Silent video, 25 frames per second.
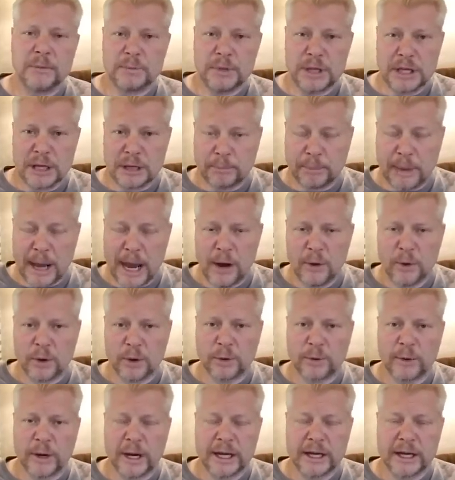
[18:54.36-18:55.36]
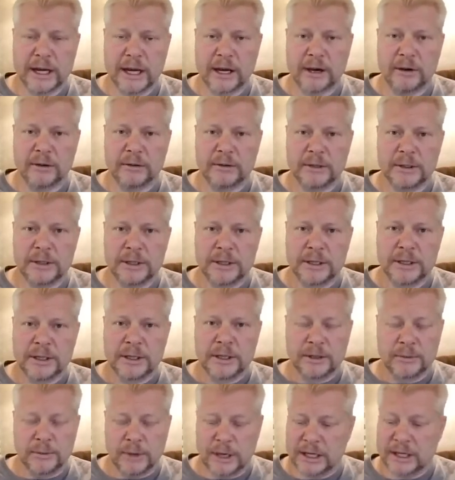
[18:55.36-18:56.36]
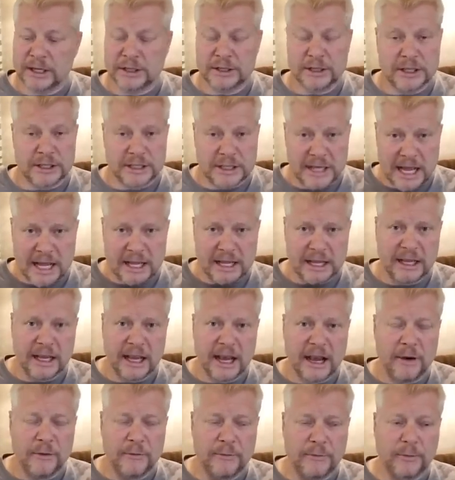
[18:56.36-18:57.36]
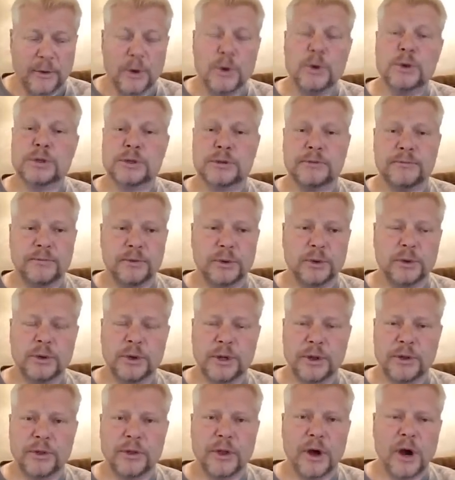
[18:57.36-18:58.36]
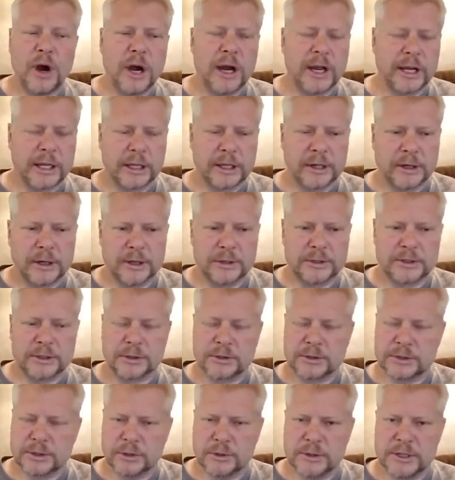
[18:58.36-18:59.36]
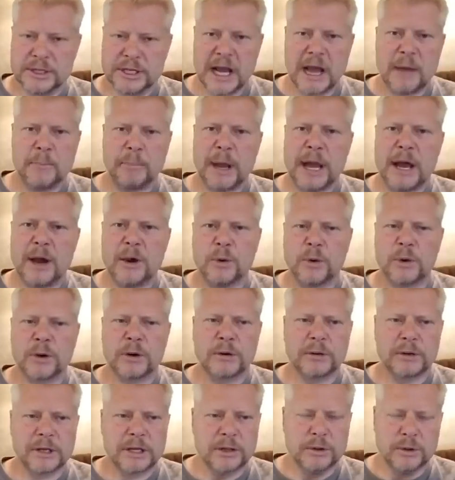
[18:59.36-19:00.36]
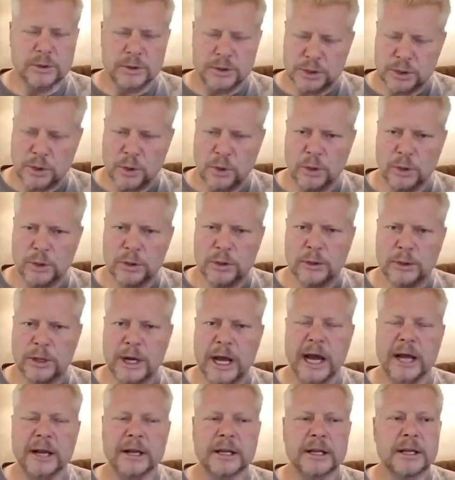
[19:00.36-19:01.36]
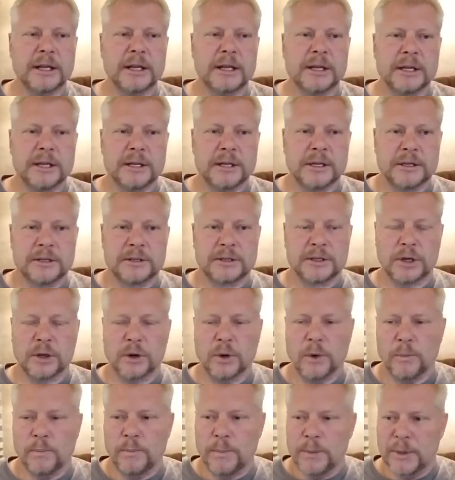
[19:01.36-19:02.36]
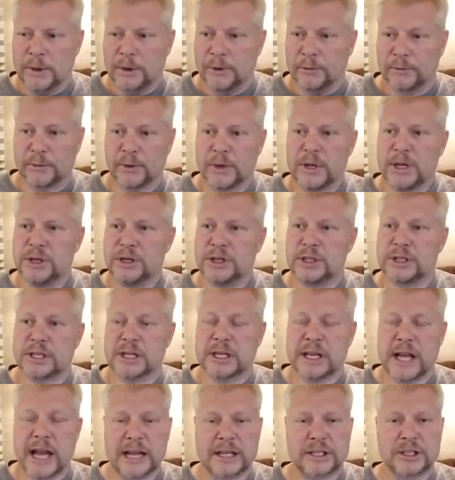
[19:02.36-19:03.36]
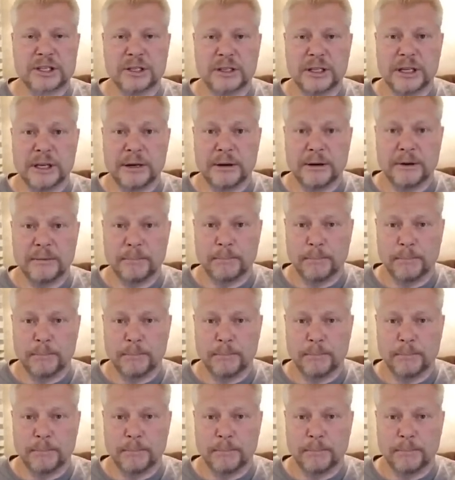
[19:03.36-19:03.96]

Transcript: being powered right now, right? Because he's taking out frozen food and thawing it also. So he's got power, either solar or not. So your fridge is an excellent